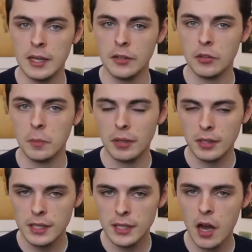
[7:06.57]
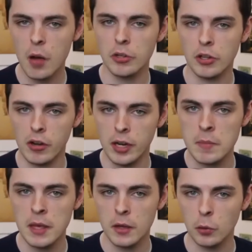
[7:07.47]
is completely
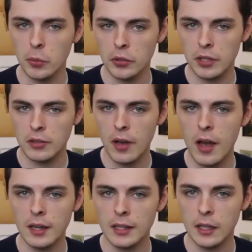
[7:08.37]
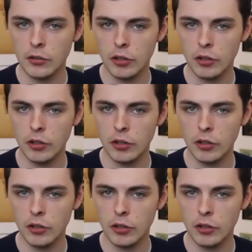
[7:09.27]
arbitrary and almost entirely